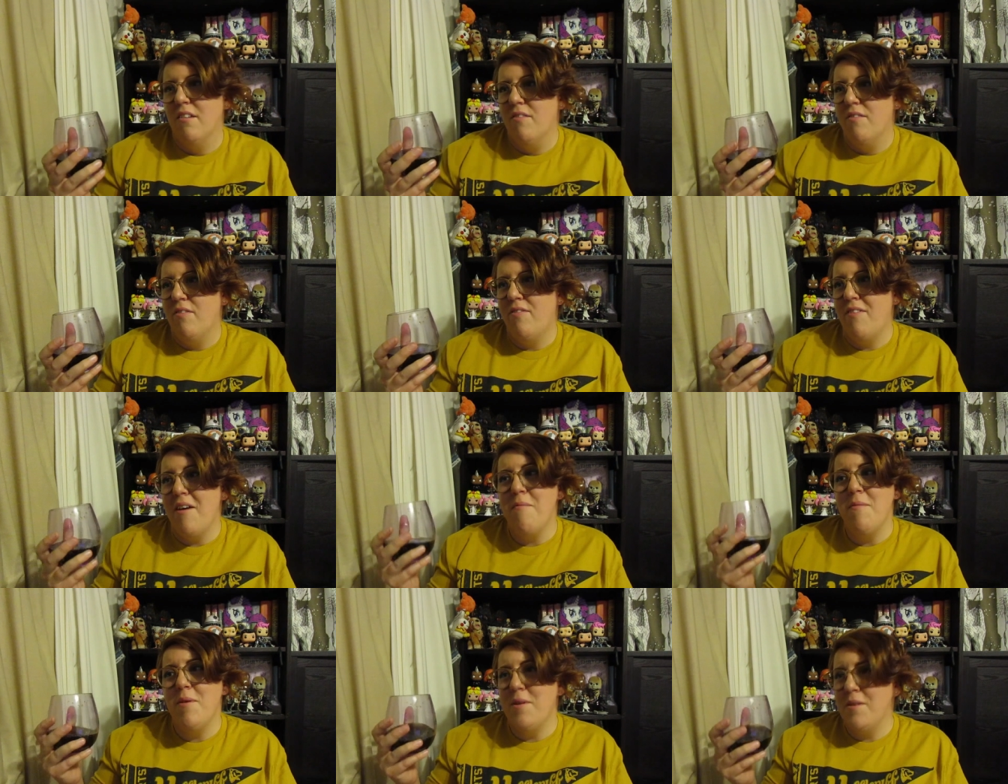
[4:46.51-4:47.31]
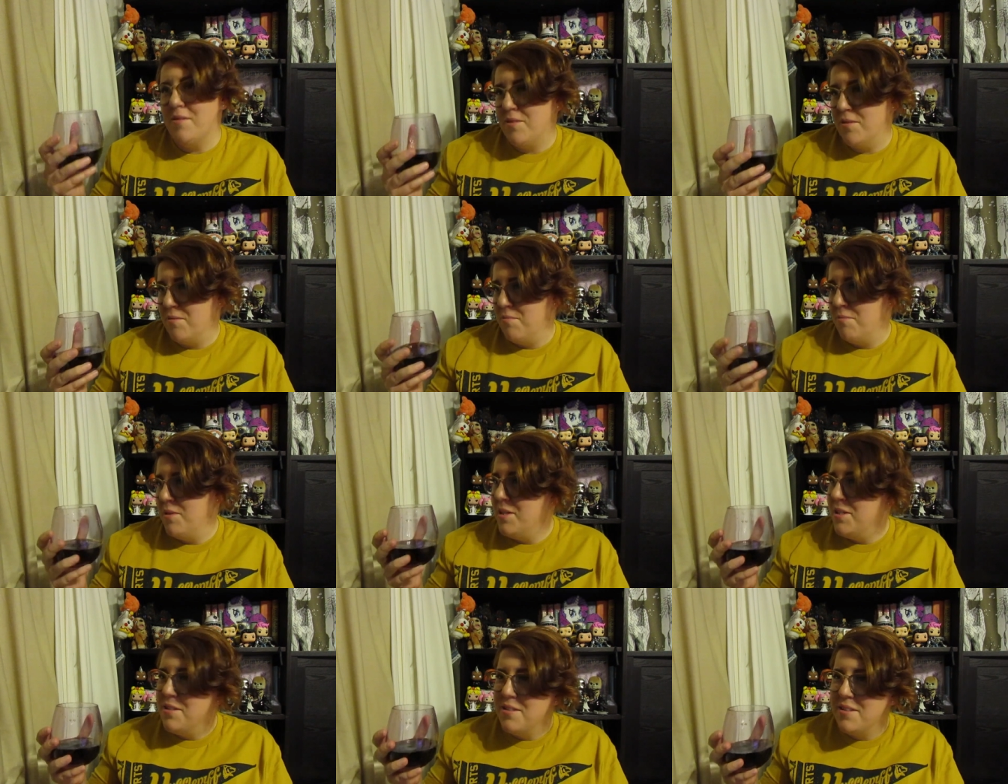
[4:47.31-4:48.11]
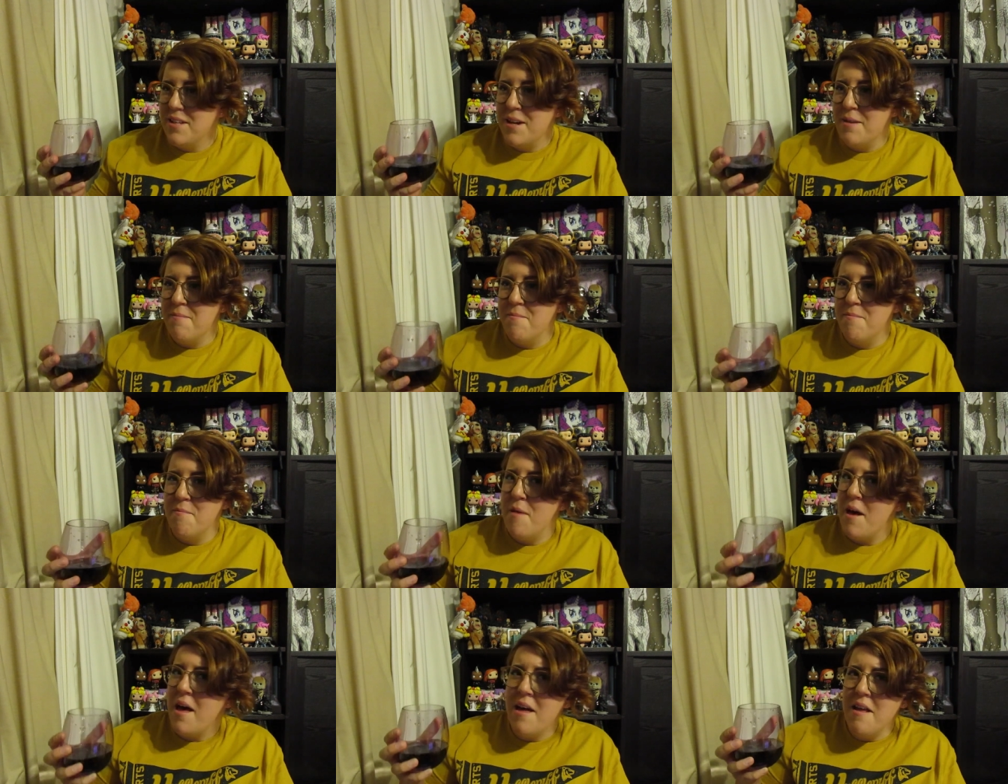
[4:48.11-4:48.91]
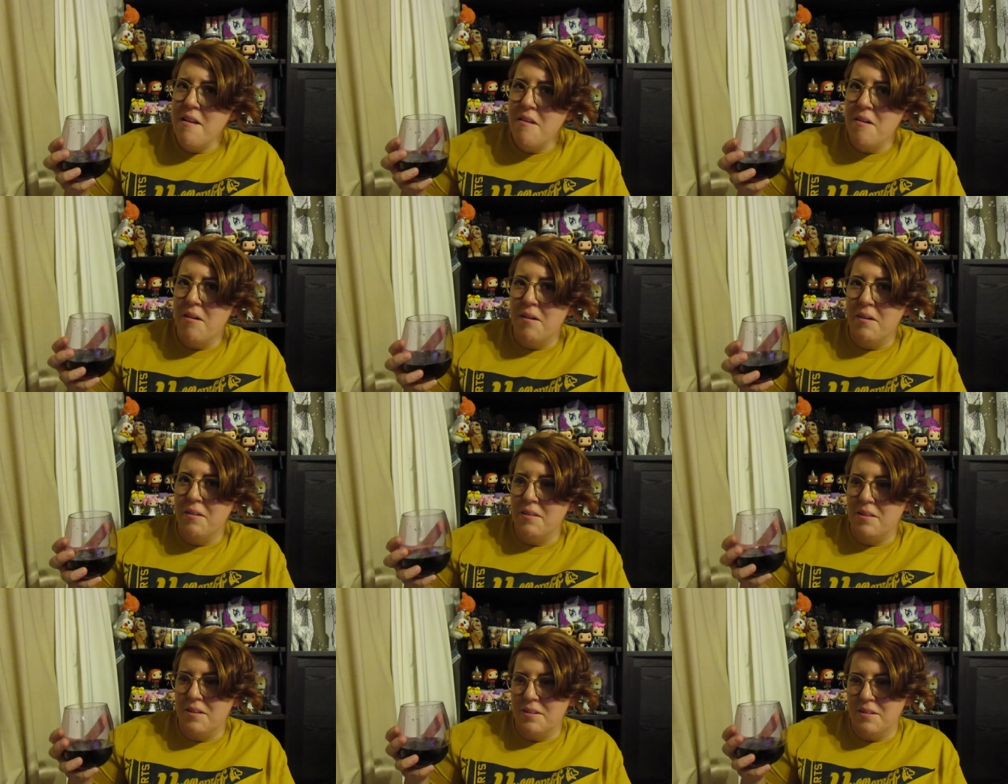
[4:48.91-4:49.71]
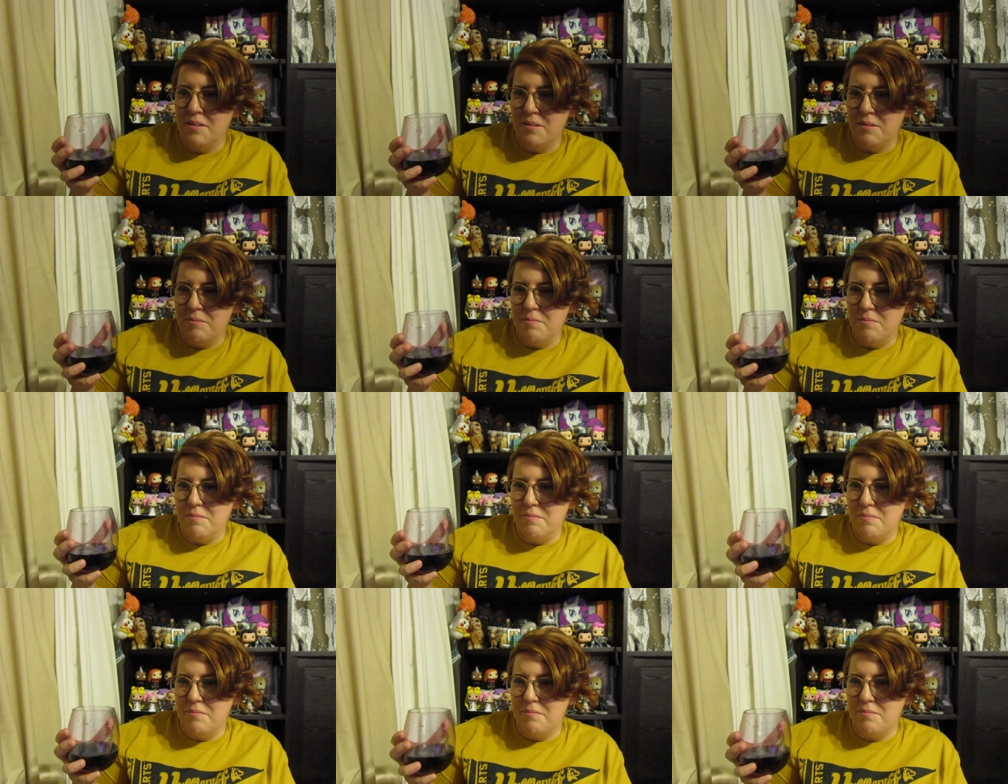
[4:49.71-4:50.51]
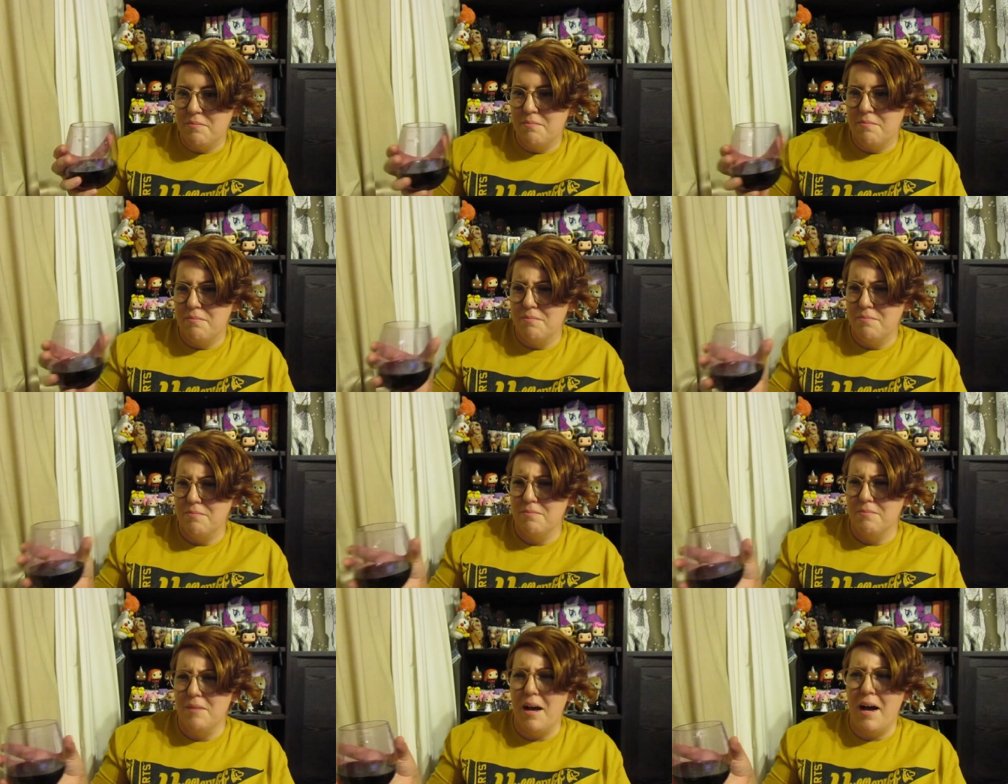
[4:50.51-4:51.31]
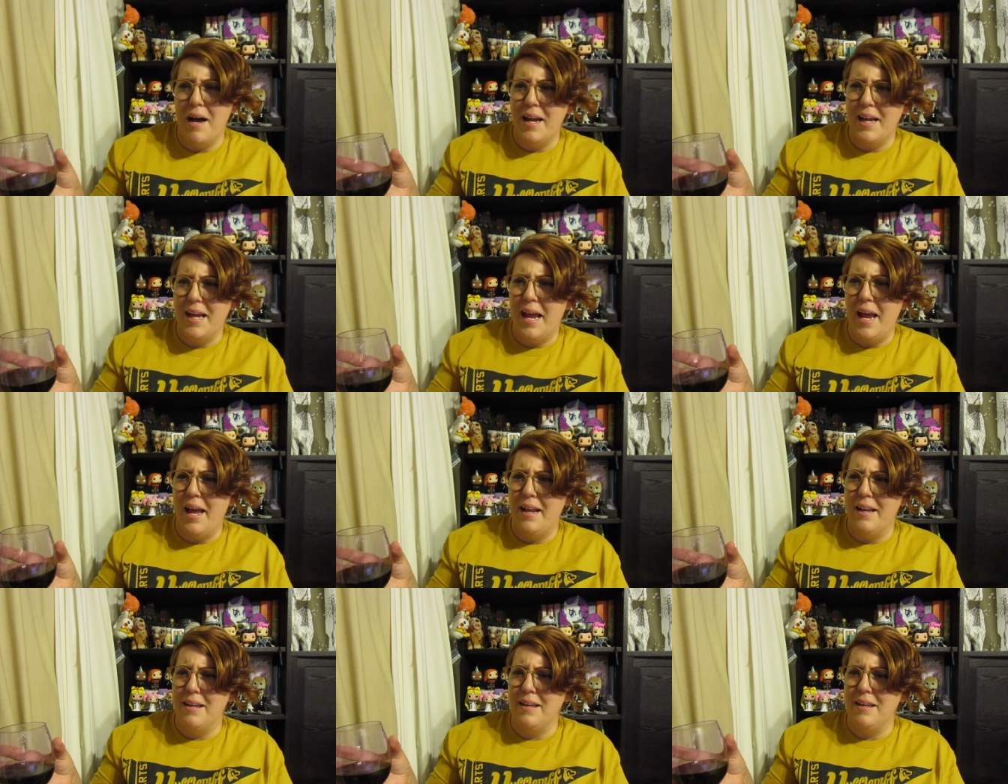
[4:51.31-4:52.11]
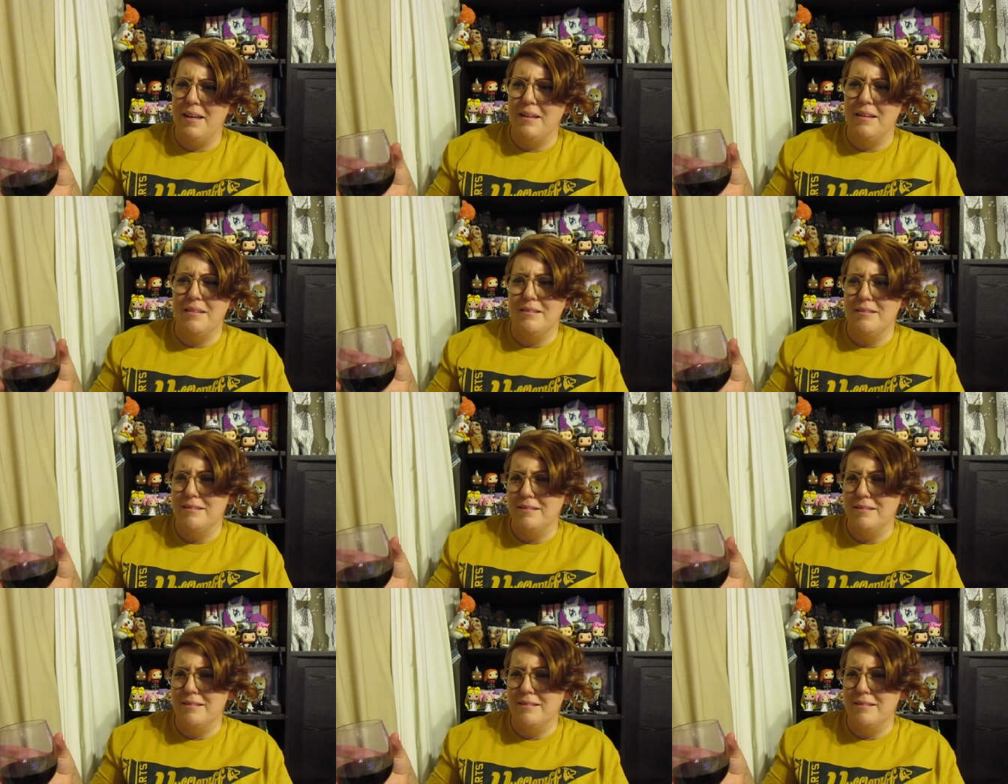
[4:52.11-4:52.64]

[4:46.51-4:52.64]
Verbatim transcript: feminism means that men are the eye candy,